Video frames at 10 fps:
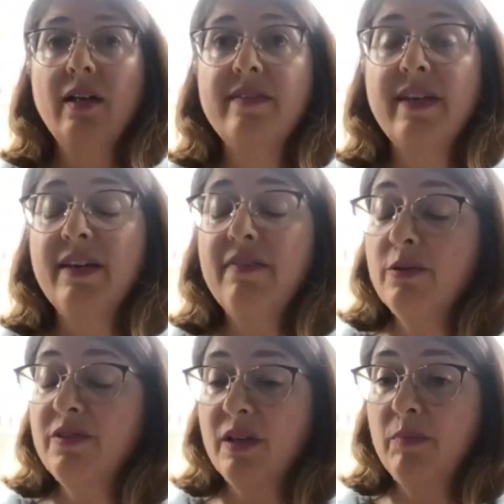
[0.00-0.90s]
See if
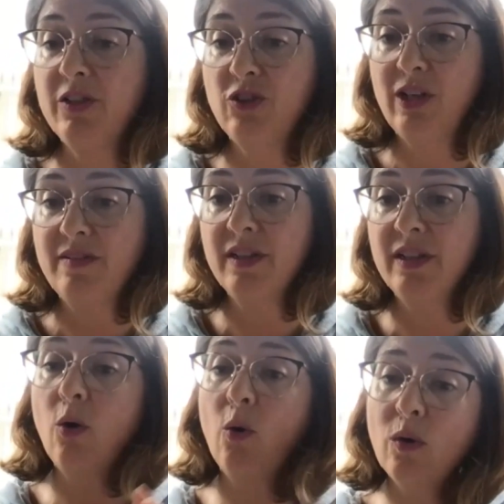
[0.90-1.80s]
those can be
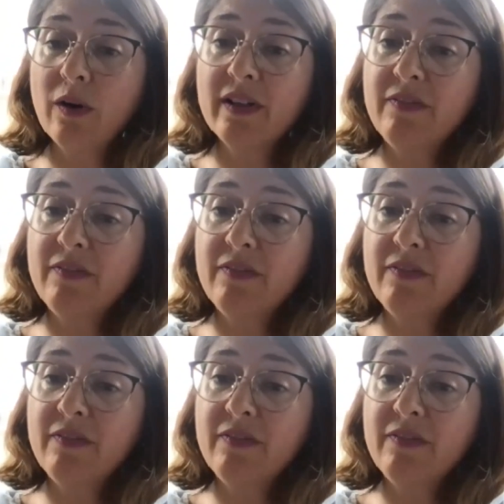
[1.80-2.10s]
adjusted, or